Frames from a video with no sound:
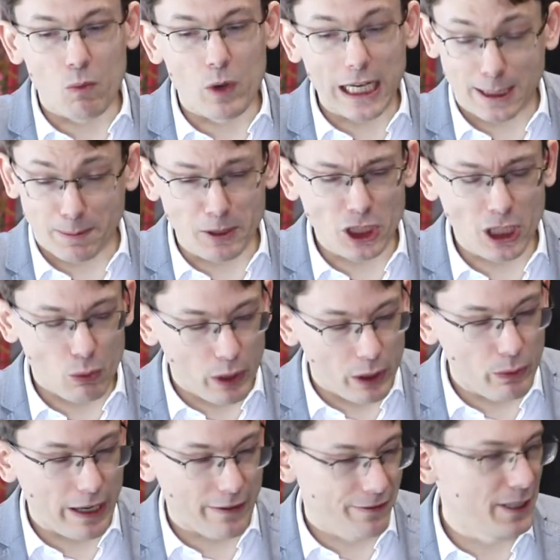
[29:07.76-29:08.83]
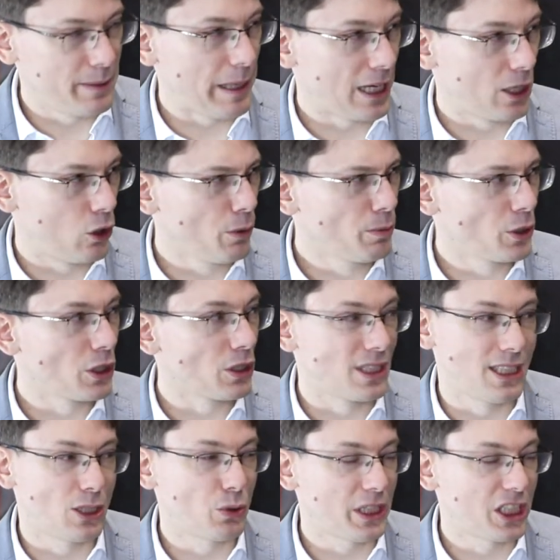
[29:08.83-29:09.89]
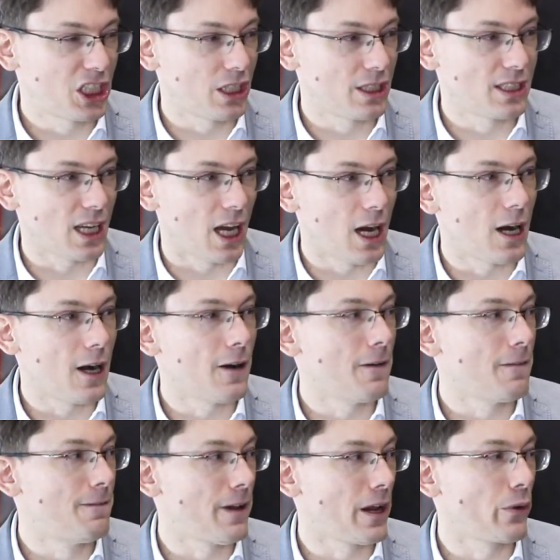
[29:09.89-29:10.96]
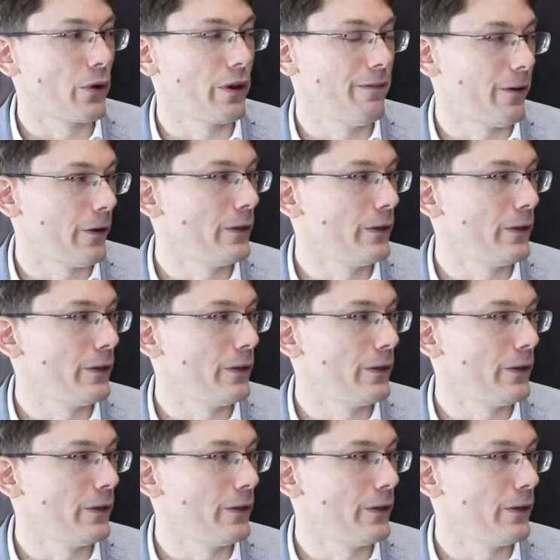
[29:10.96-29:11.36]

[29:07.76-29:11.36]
especially when we have feedback loops, situations are very